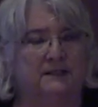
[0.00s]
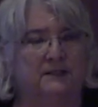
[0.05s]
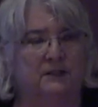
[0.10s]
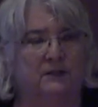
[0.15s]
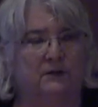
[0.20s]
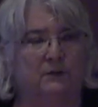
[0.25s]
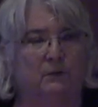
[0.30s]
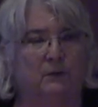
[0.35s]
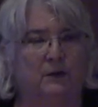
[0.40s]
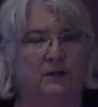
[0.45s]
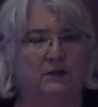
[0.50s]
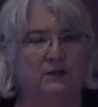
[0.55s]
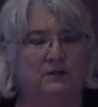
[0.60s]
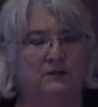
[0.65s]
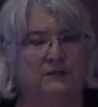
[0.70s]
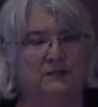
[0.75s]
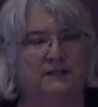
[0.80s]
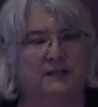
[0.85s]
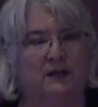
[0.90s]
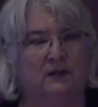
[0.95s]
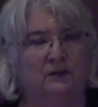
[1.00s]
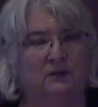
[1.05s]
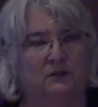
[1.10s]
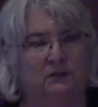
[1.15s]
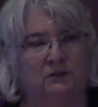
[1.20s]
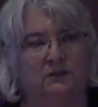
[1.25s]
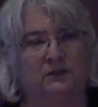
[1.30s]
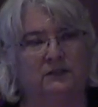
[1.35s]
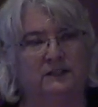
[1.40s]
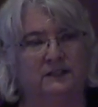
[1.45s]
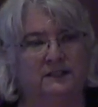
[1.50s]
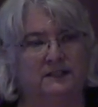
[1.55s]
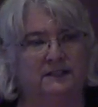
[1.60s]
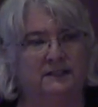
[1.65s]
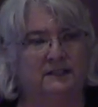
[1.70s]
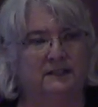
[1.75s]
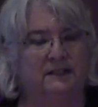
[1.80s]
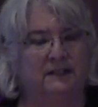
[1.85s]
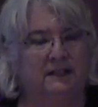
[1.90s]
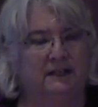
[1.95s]
So when you sell
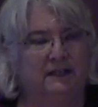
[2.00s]
goods